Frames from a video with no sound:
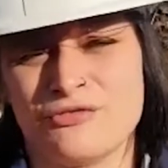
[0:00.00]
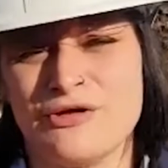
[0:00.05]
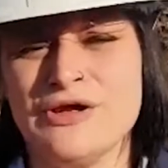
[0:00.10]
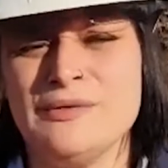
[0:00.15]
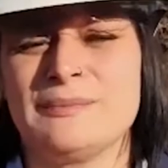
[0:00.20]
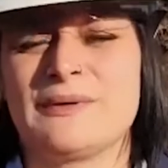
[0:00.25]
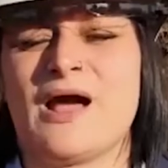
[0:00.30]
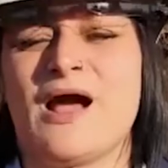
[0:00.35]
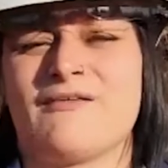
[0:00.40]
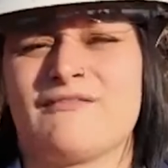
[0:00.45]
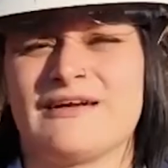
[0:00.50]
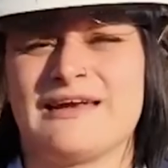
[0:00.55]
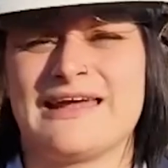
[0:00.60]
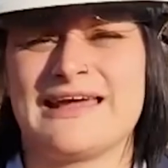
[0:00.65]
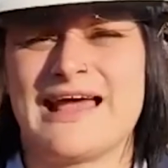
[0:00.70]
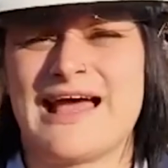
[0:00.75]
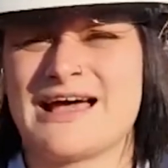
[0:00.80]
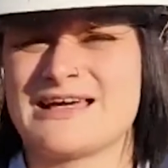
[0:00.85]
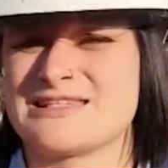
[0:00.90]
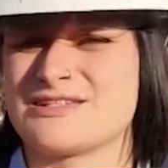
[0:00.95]
group
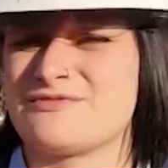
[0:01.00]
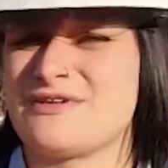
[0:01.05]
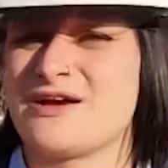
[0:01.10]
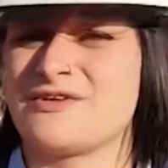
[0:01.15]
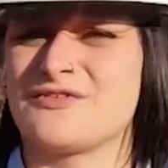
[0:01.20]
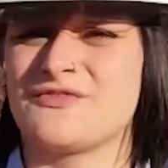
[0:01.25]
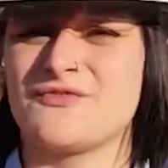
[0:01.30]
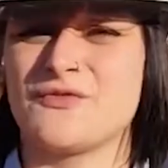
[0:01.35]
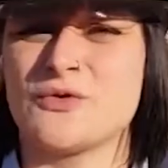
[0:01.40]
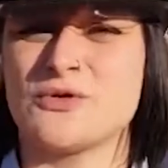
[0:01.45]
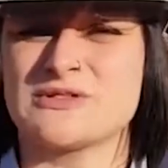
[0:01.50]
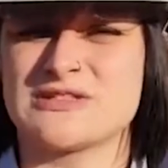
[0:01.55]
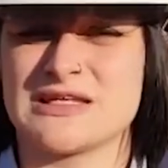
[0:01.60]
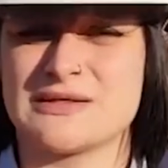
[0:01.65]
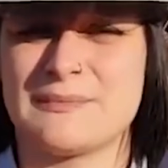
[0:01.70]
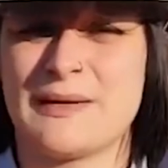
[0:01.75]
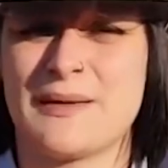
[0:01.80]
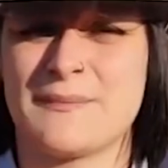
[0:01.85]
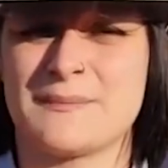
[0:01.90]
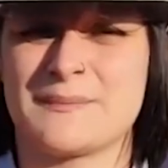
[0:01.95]
currently has around
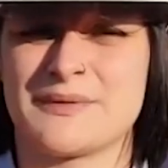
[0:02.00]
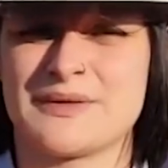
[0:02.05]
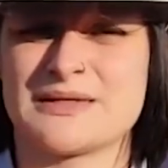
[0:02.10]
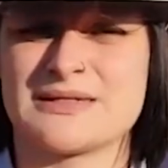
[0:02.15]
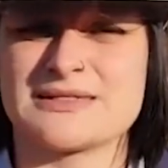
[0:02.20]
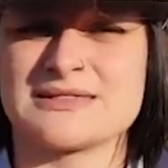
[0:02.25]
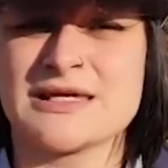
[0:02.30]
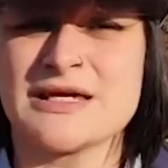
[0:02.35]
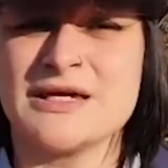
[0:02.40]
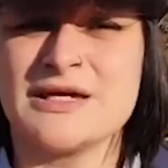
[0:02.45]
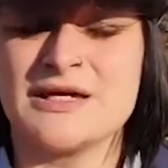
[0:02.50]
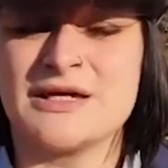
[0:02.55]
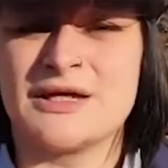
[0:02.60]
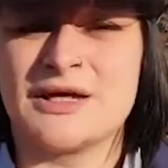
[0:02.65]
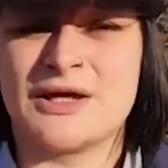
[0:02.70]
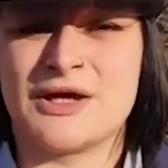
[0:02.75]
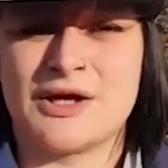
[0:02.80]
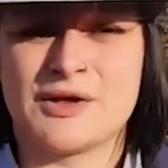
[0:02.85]
40 members